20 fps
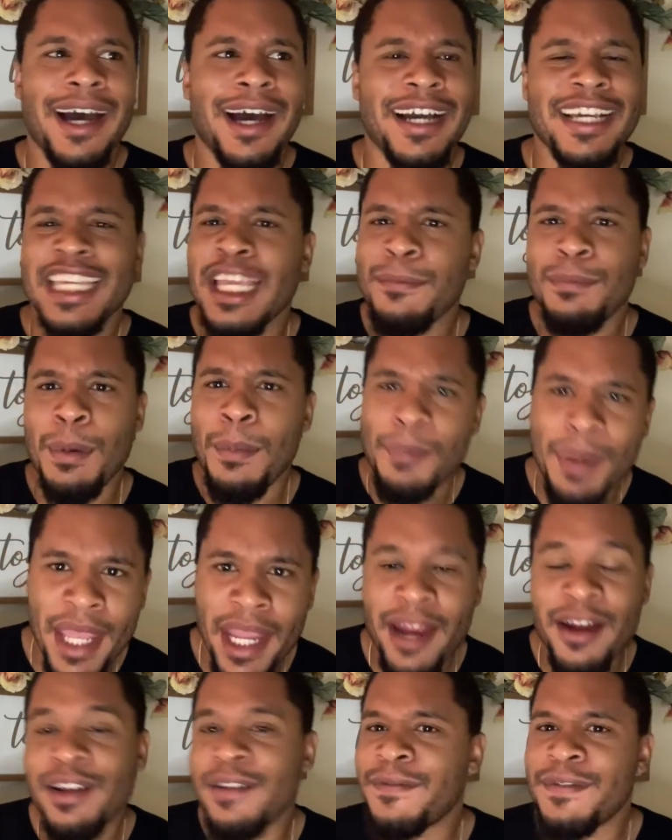Get
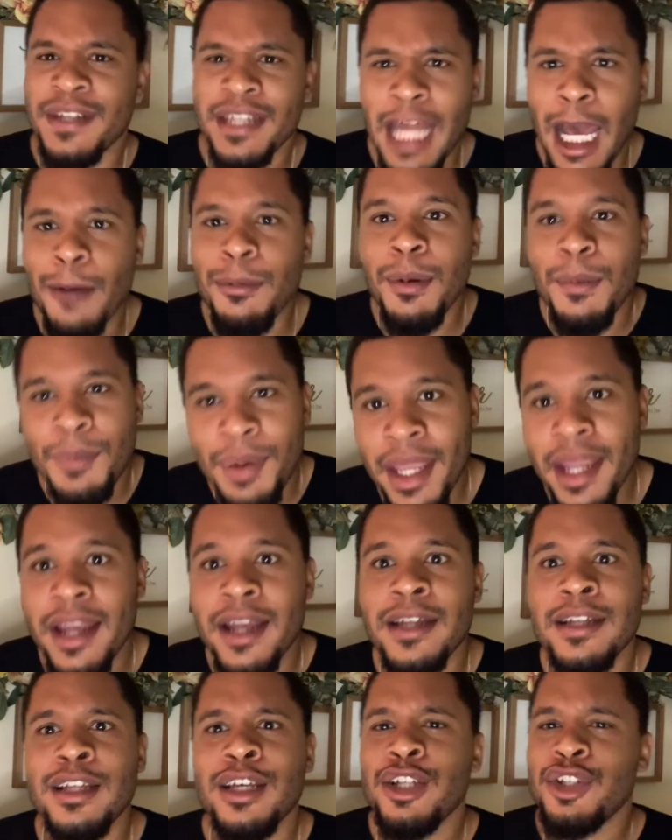prepared if you're not
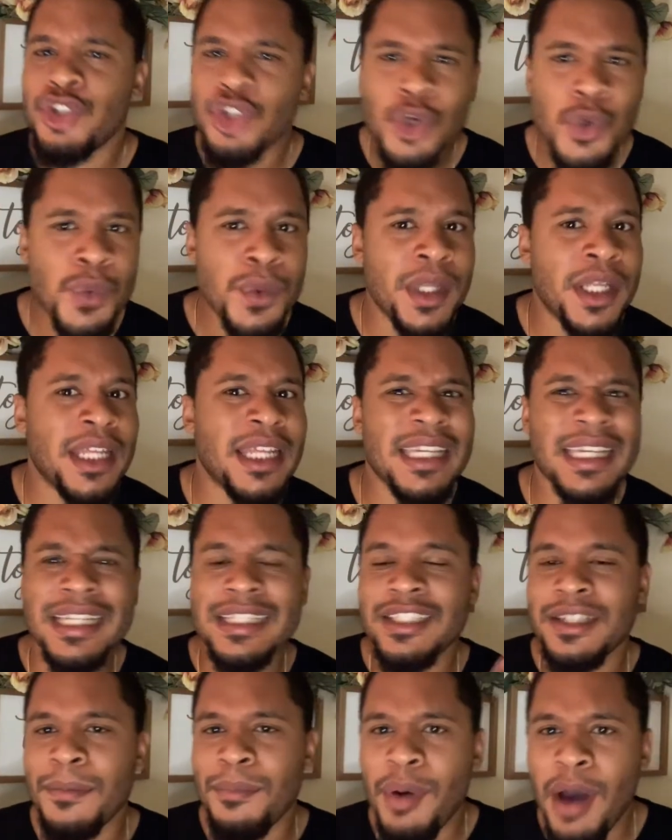prepared. Tune in,
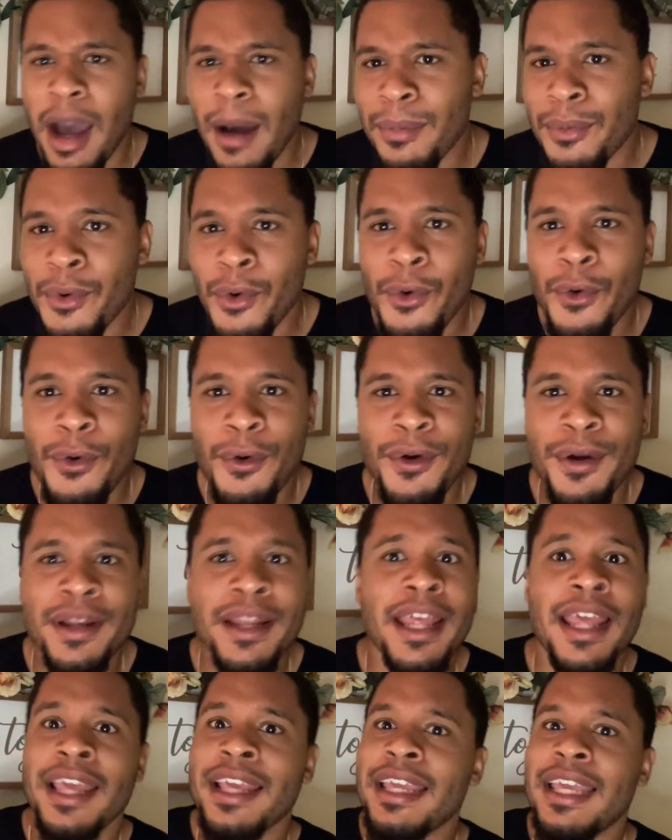get your popcorn,
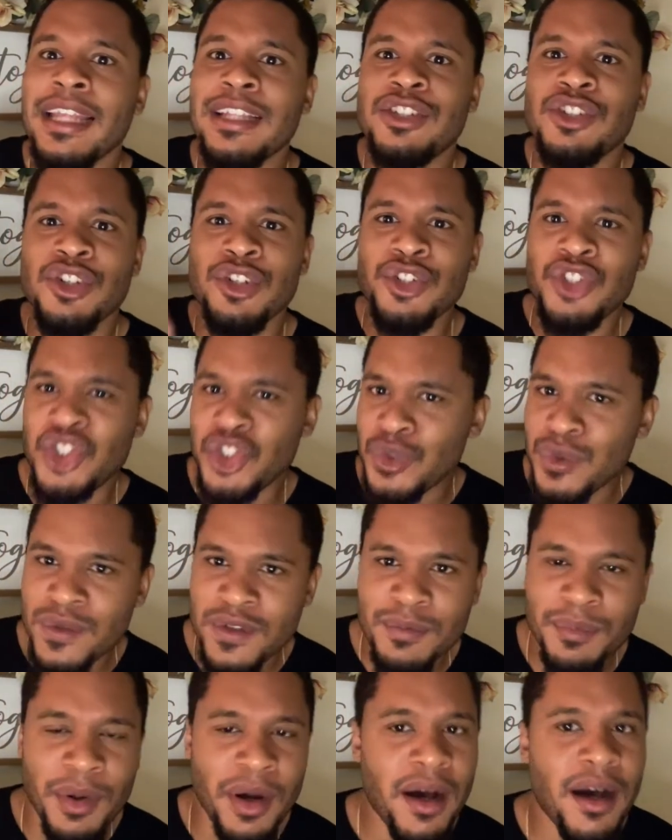get your juice
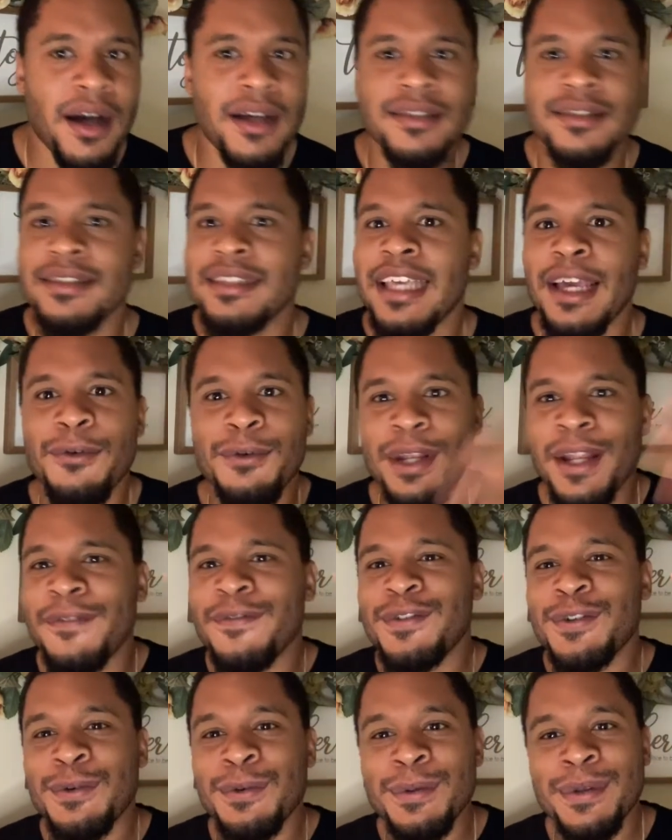box, get whatever
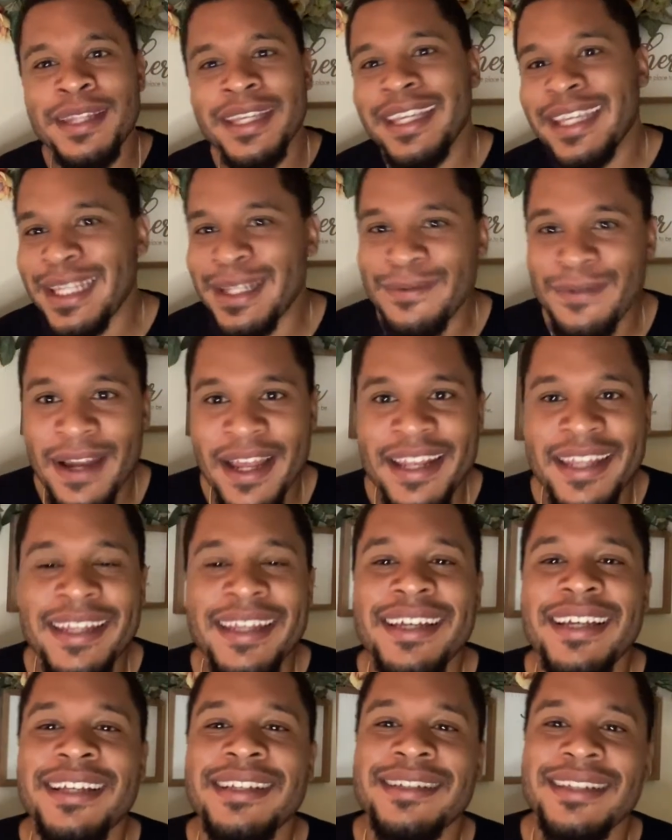you need ready,
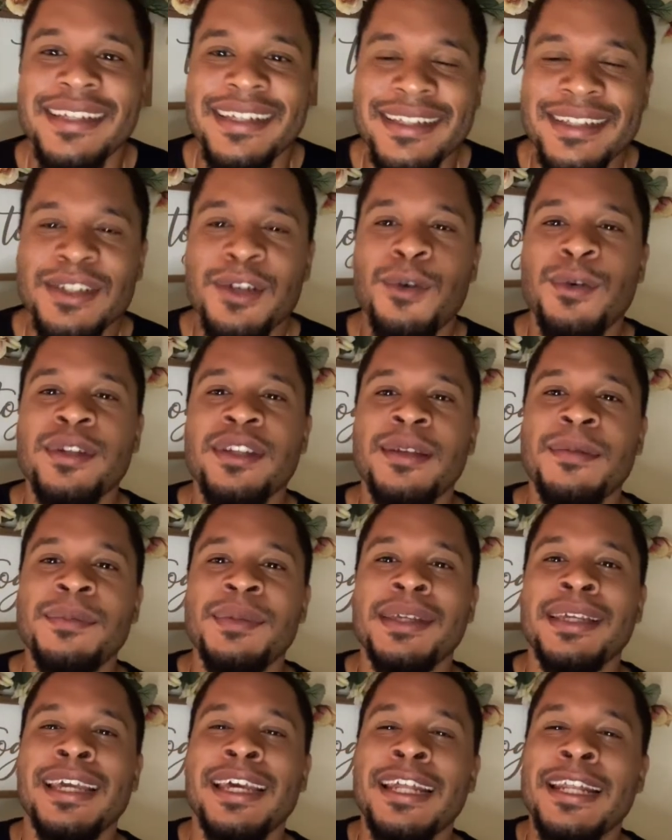because it's going to
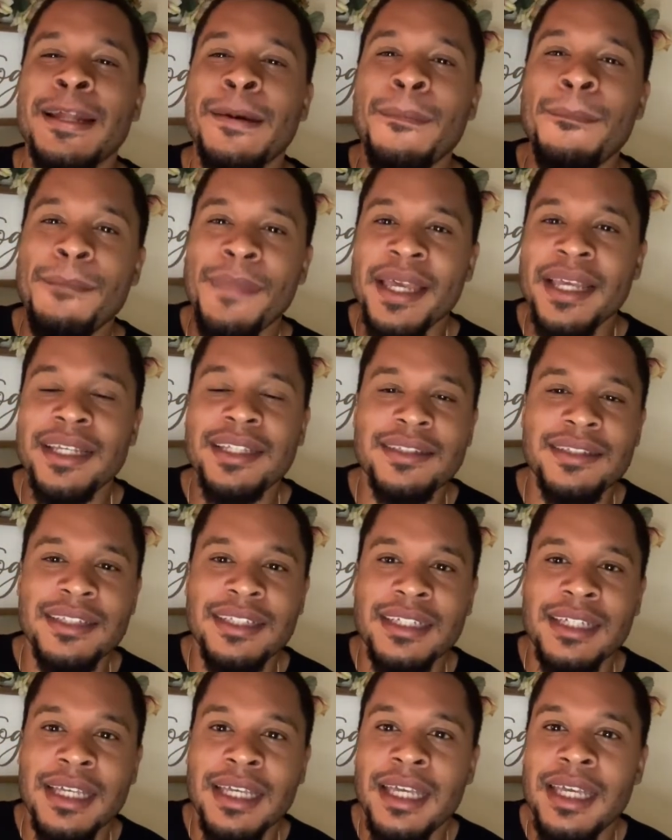be an
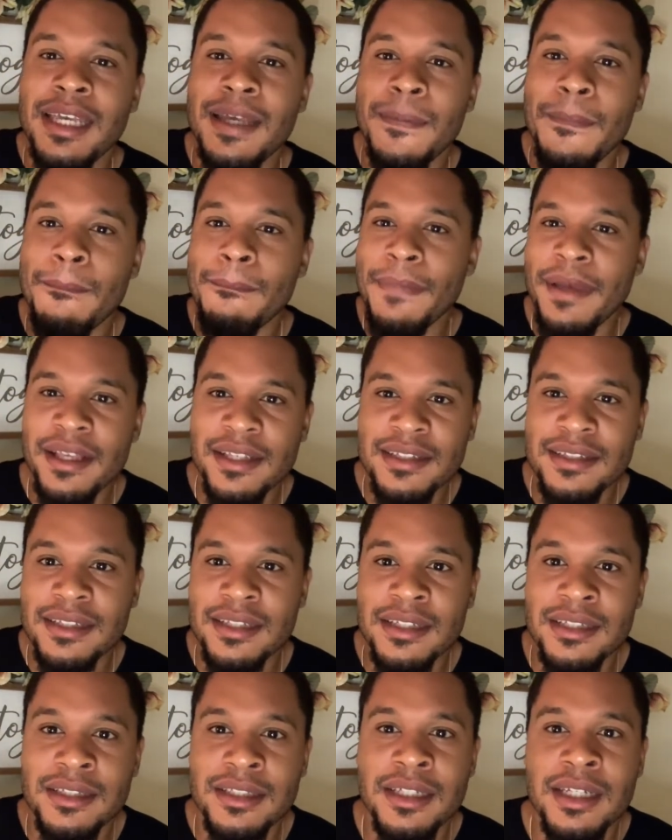amazing
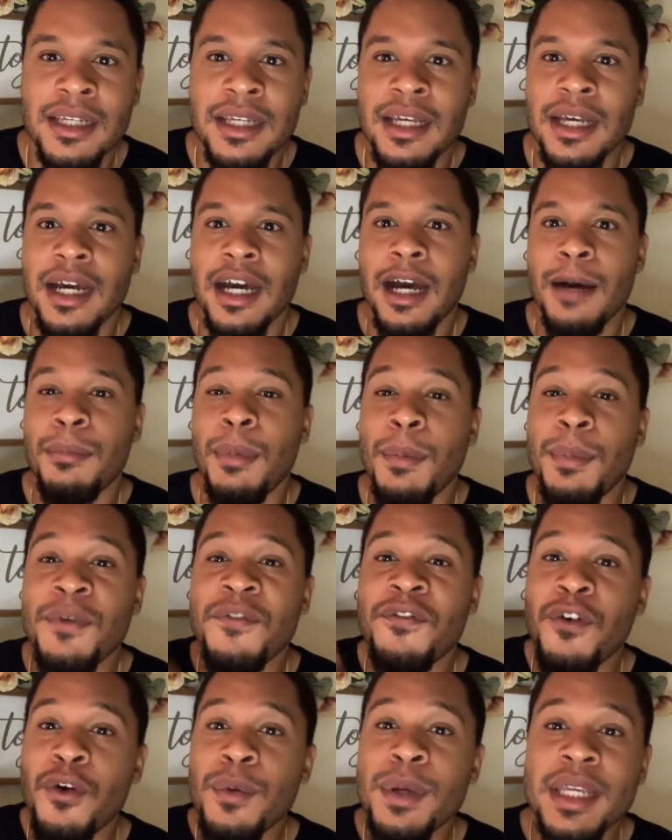message. But
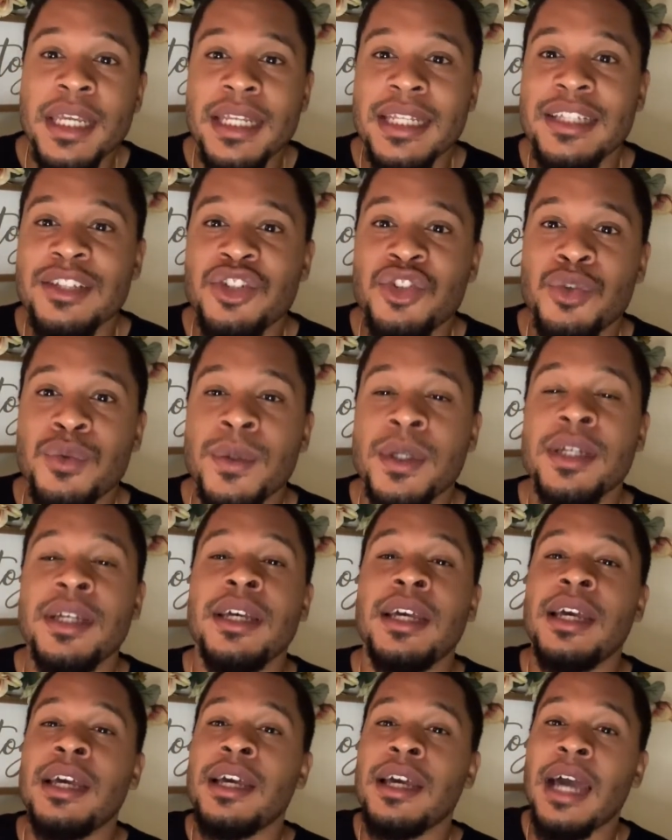before we get into it,
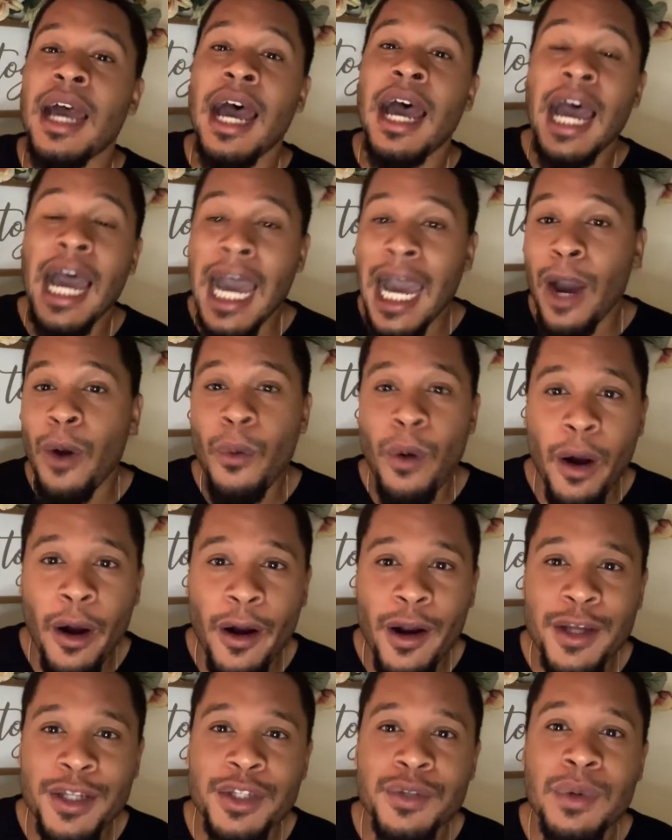how
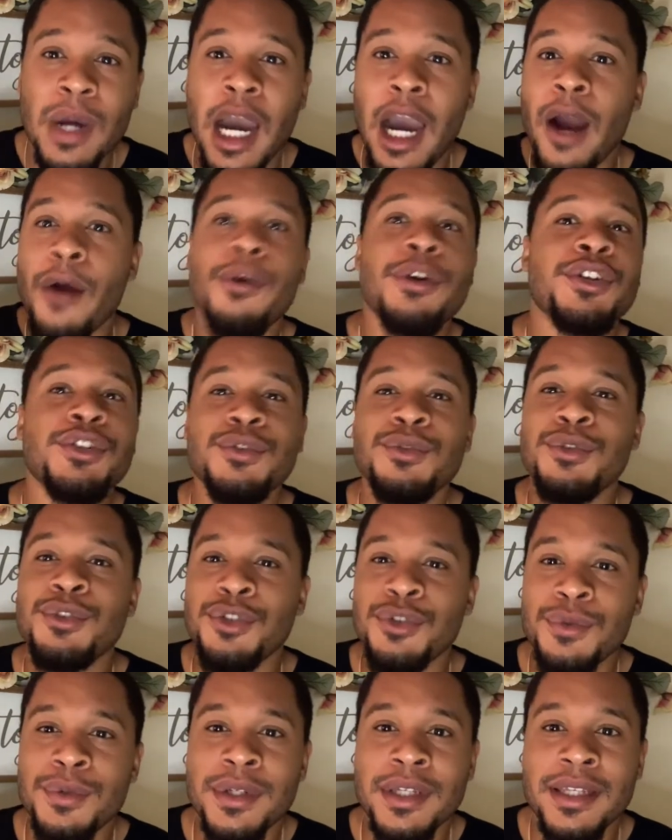are you? How are you
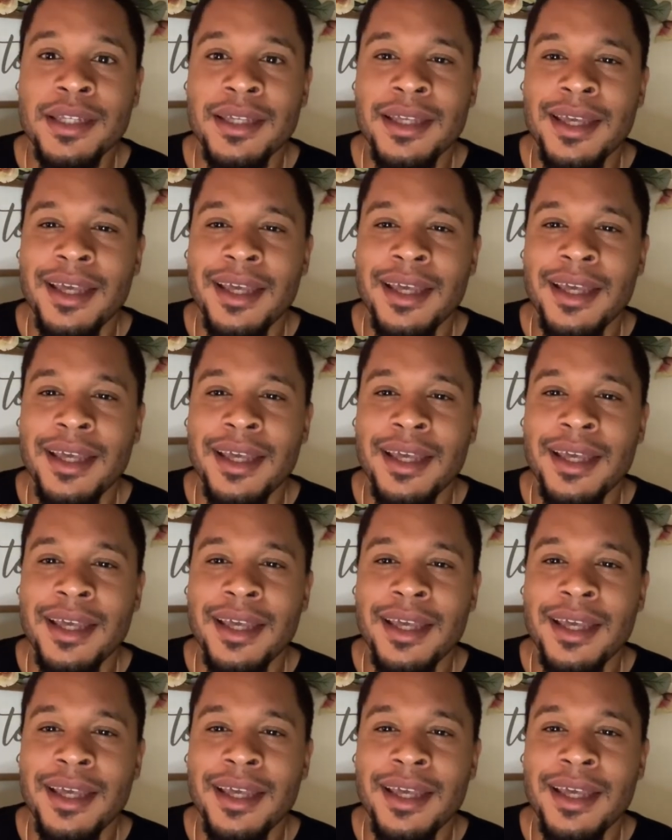doing?